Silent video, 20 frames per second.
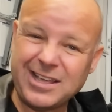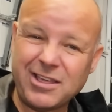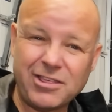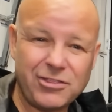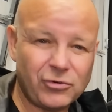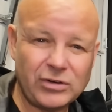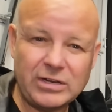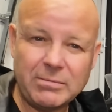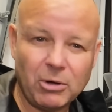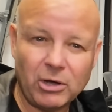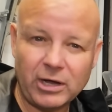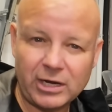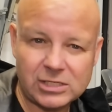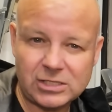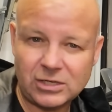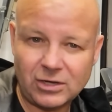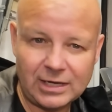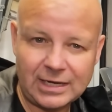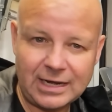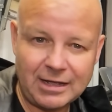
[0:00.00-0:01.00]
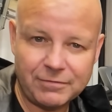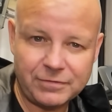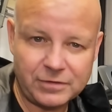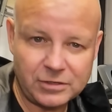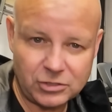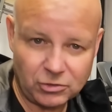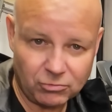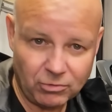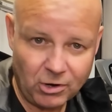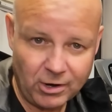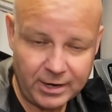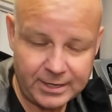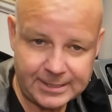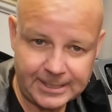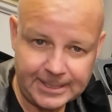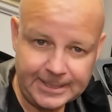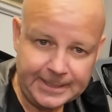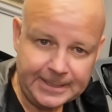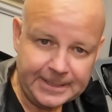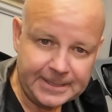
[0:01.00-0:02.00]
3 bikes that I love to ride.
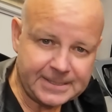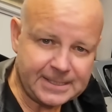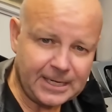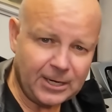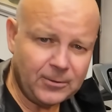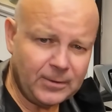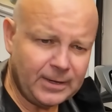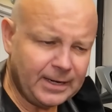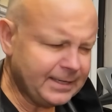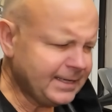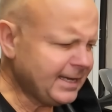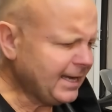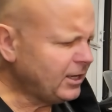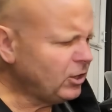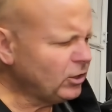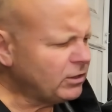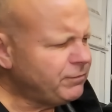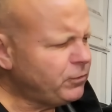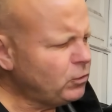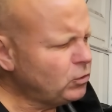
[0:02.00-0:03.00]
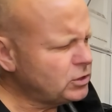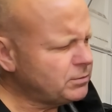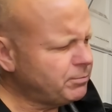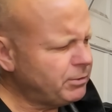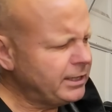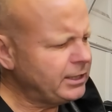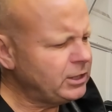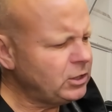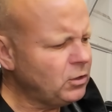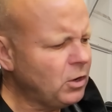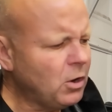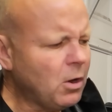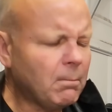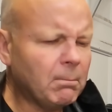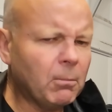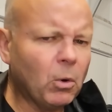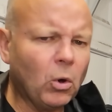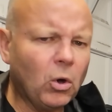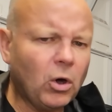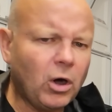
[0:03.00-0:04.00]
So yeah, looking forward to bringing you
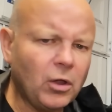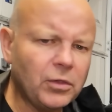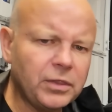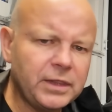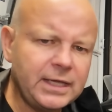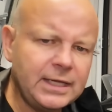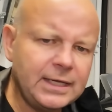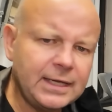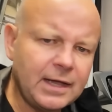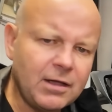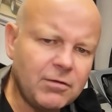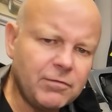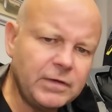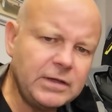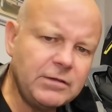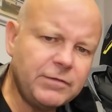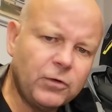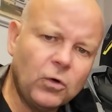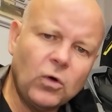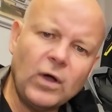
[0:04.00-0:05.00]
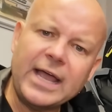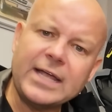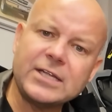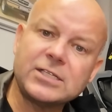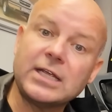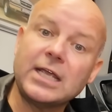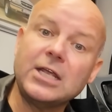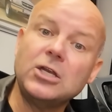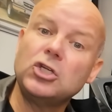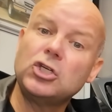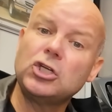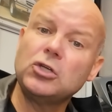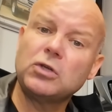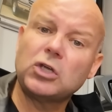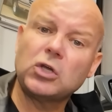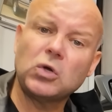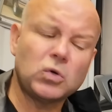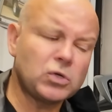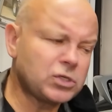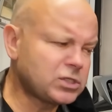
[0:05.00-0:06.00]
more on the V4S in due
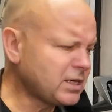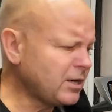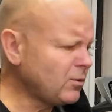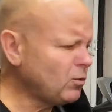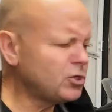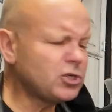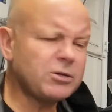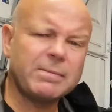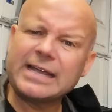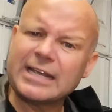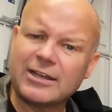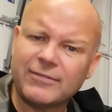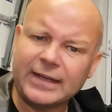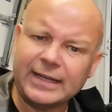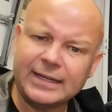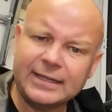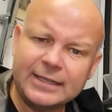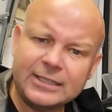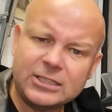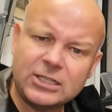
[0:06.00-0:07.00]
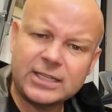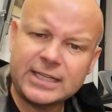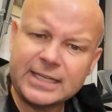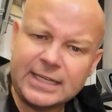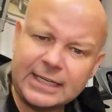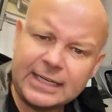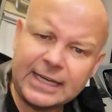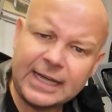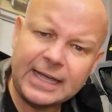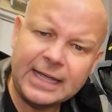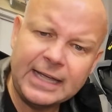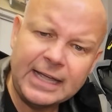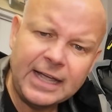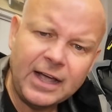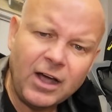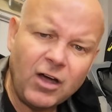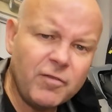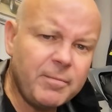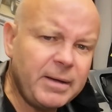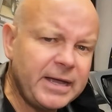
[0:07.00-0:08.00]
course. So what do you make of it? Do you think
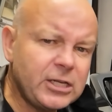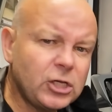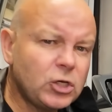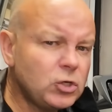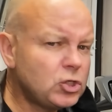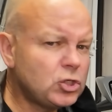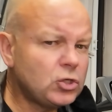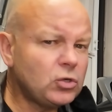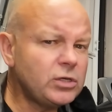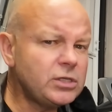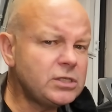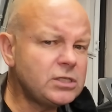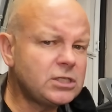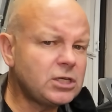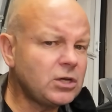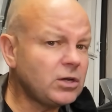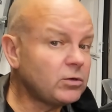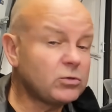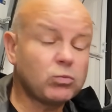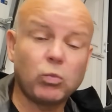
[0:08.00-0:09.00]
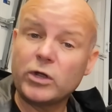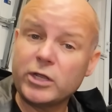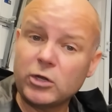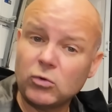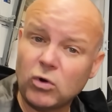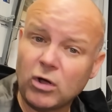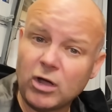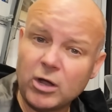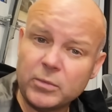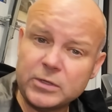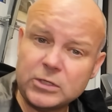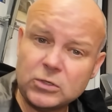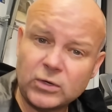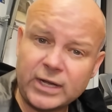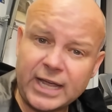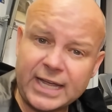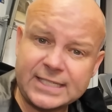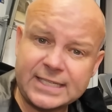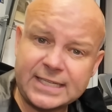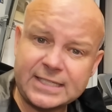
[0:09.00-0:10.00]
I've made a good choice? Were you right with your
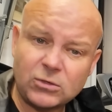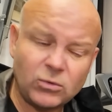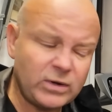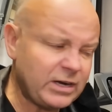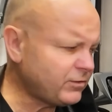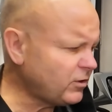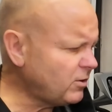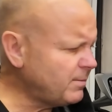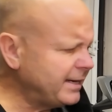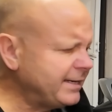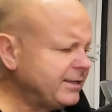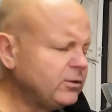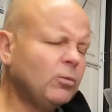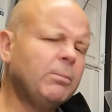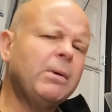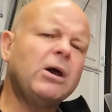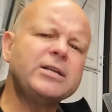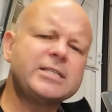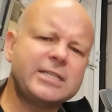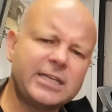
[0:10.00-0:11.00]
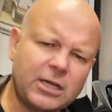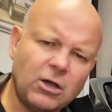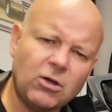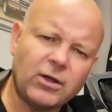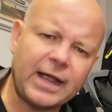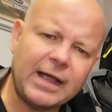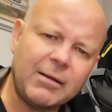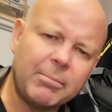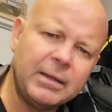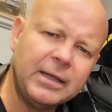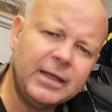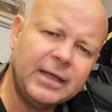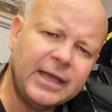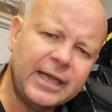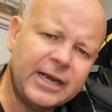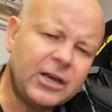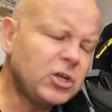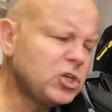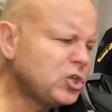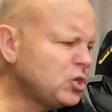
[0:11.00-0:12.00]
guesses, or have I made an almighty cock up?
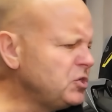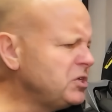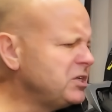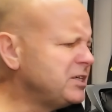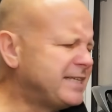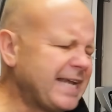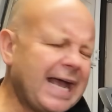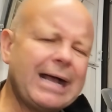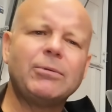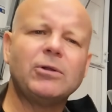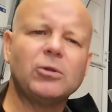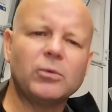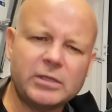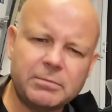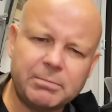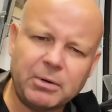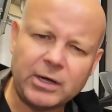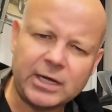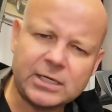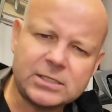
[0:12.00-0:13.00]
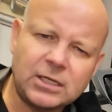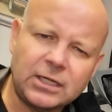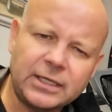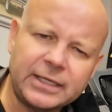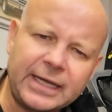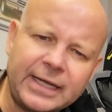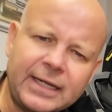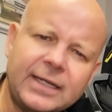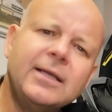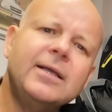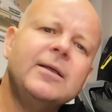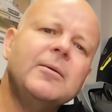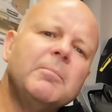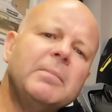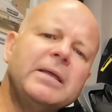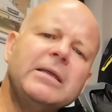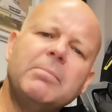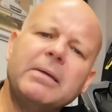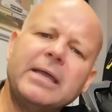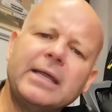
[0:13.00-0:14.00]
And I shouldn't dabble with bikes like that,
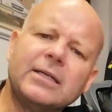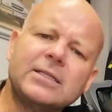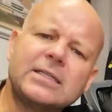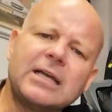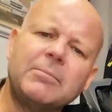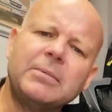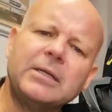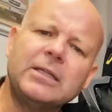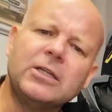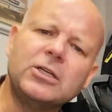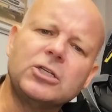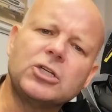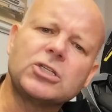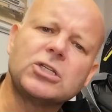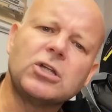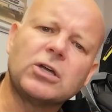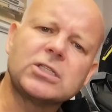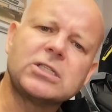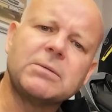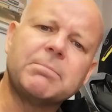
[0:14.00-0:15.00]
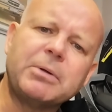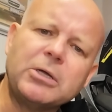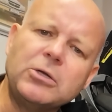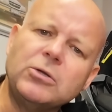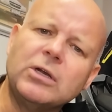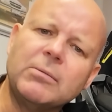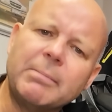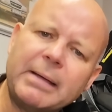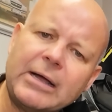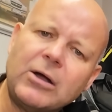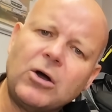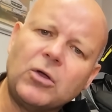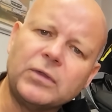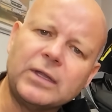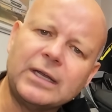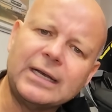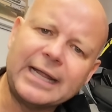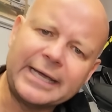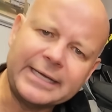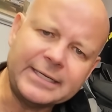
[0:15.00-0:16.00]
me being somebody that just likes to poodle about on
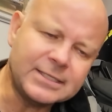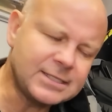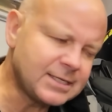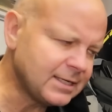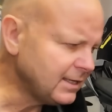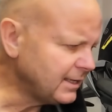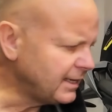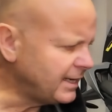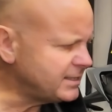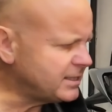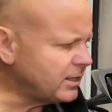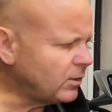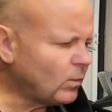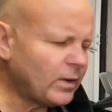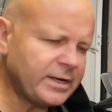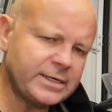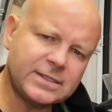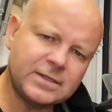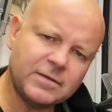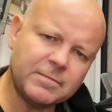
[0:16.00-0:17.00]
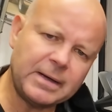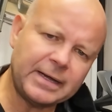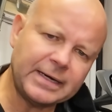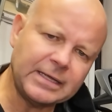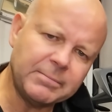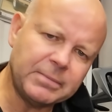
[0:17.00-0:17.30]
the lanes. Is it a waste of money?